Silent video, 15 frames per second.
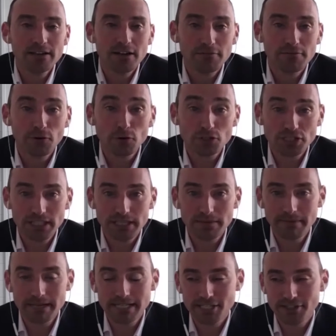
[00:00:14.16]
Unfortunately, the
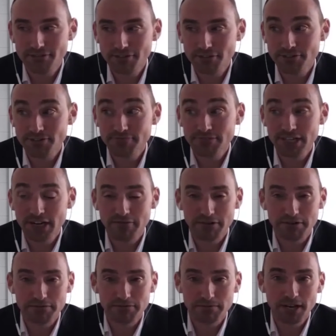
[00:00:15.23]
Minister is
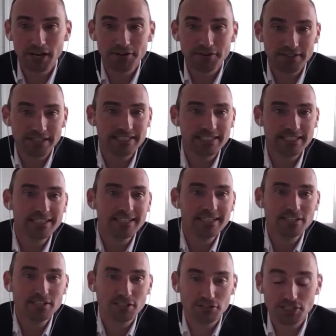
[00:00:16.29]
recovering from COVID,
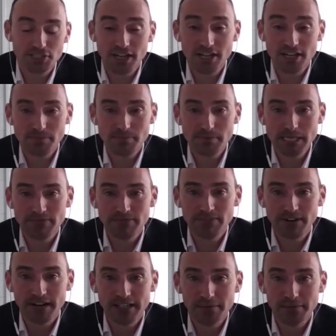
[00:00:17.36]
so she's asked me to
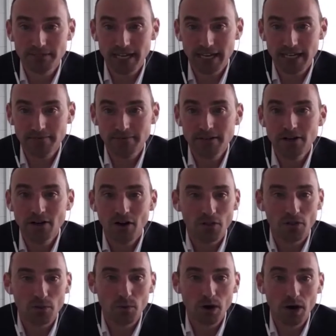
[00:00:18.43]
provide an update on
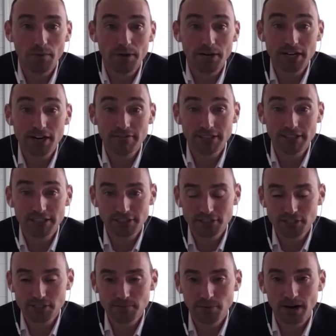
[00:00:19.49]
the work we're currently
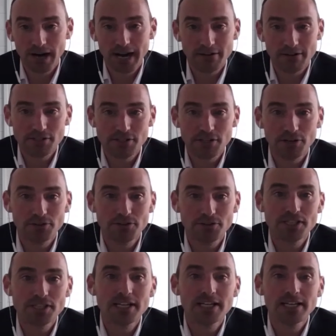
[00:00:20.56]
doing to support
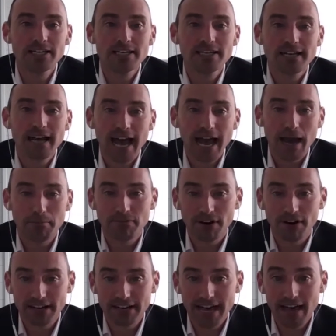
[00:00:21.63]
households and
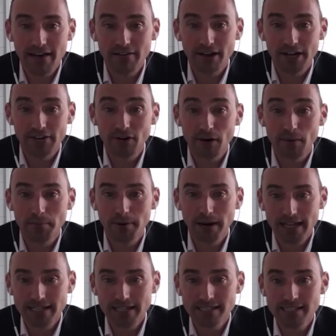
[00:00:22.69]
provide an outline of our
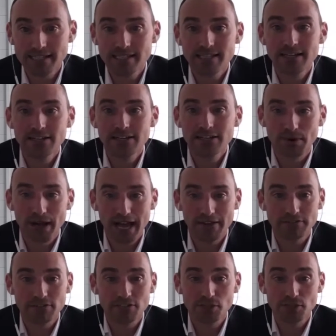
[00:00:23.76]
plans that we
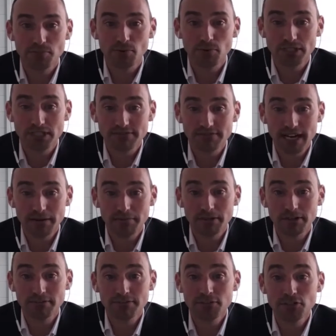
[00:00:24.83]
have to support the development
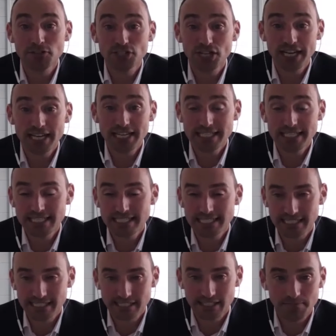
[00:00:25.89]
of future heating
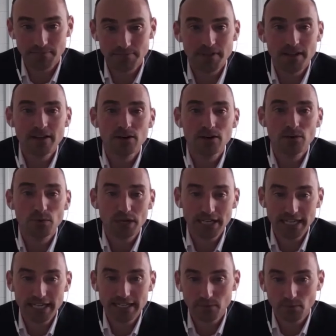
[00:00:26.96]
system we
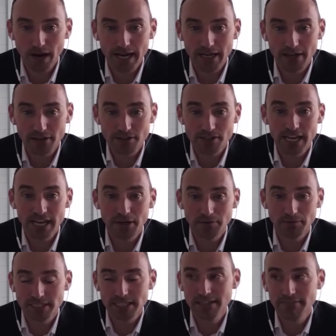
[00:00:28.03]
need in Wales to
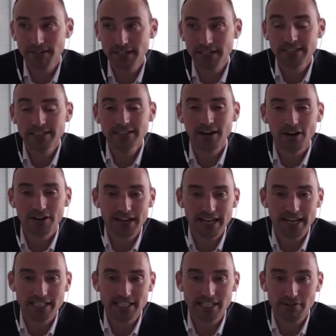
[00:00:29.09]
help deliver our
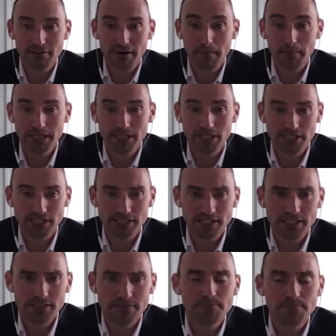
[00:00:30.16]
net zero
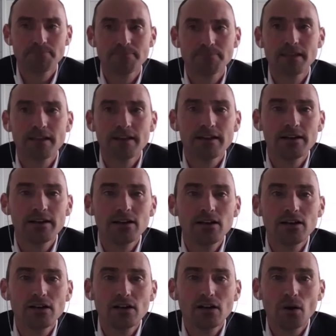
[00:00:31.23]
ambitions.
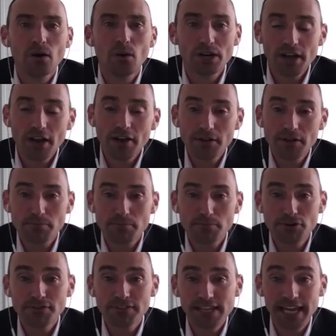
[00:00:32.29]
We know that
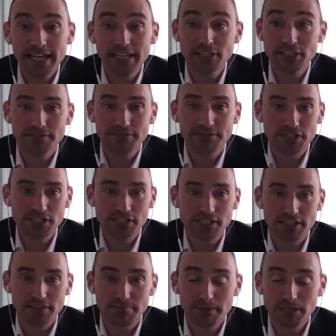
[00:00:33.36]
improving the energy
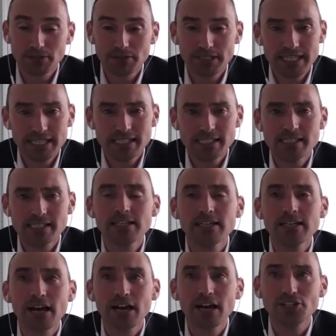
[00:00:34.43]
efficiency of buildings
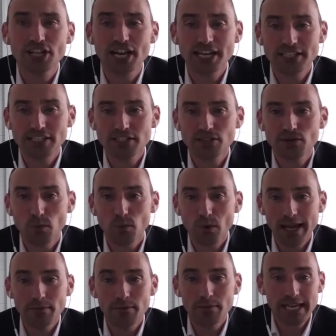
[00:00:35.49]
and changing the
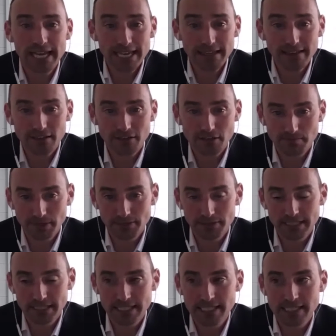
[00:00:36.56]
way we heat those
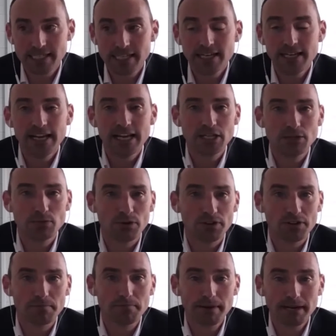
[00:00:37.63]
buildings is one
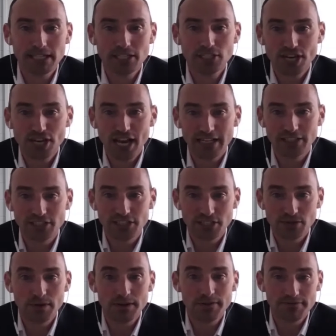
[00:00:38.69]
of the biggest
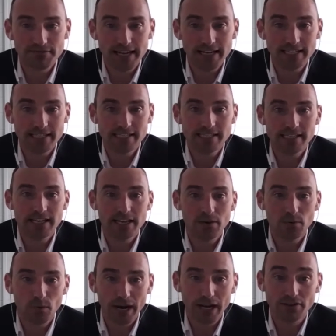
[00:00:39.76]
challenges we face
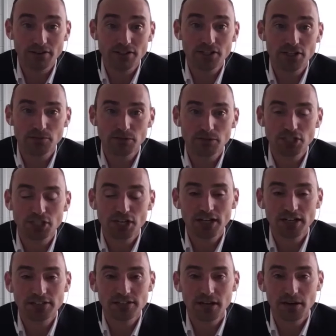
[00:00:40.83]
in Wales as we
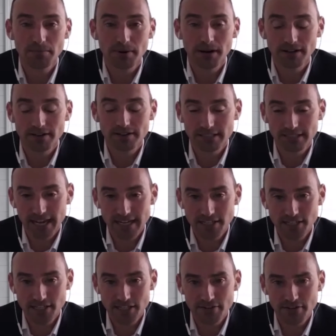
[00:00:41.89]
chart our path to net
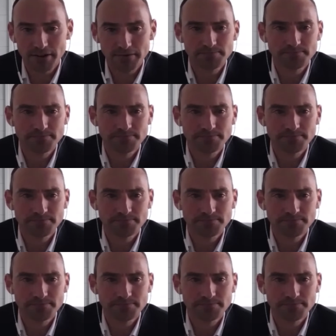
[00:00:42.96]
zero.